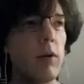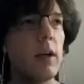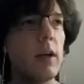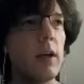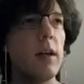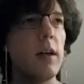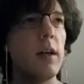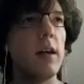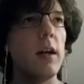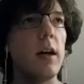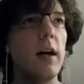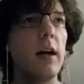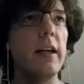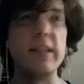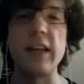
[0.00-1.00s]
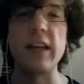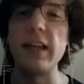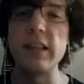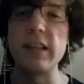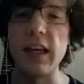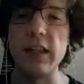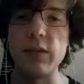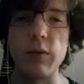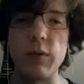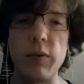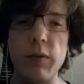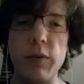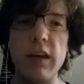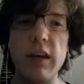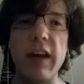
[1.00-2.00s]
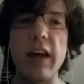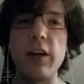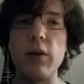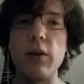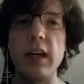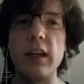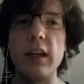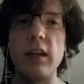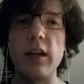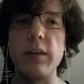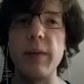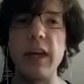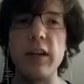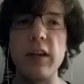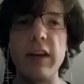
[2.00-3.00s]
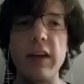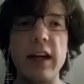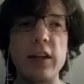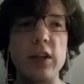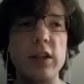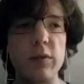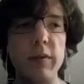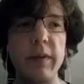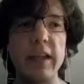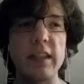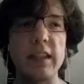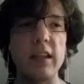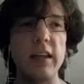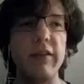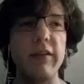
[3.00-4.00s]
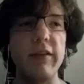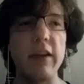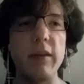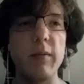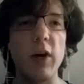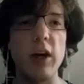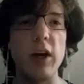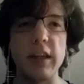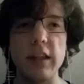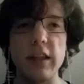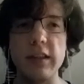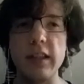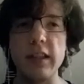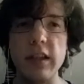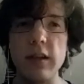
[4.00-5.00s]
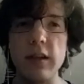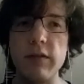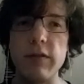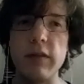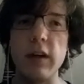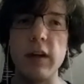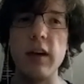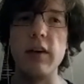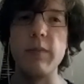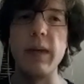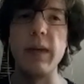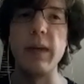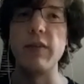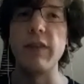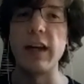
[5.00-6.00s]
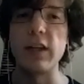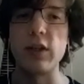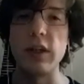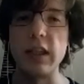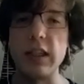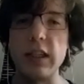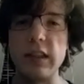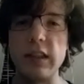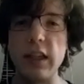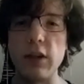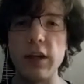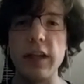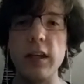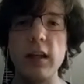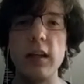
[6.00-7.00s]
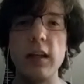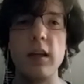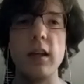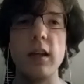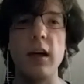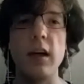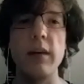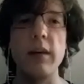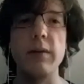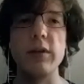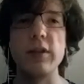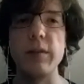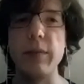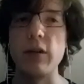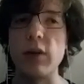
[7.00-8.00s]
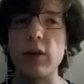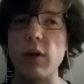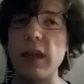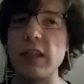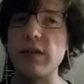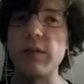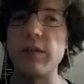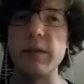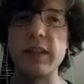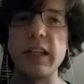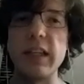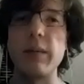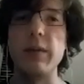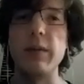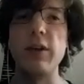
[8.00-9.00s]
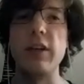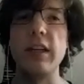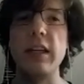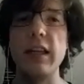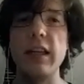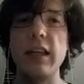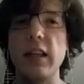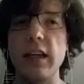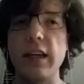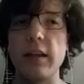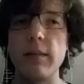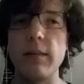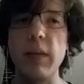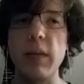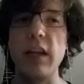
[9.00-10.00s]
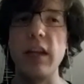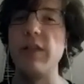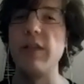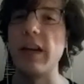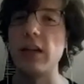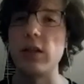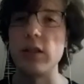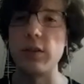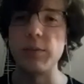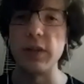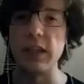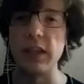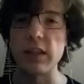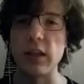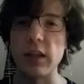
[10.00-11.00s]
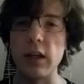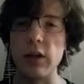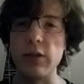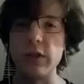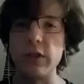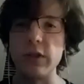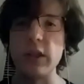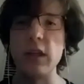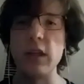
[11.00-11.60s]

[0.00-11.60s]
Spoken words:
in Sia's case, when we evaluated all the manufacturers, we basically found them all guilty of manufacturing in secret. It was a big request from the Sia community that like manufacturers pre-disclose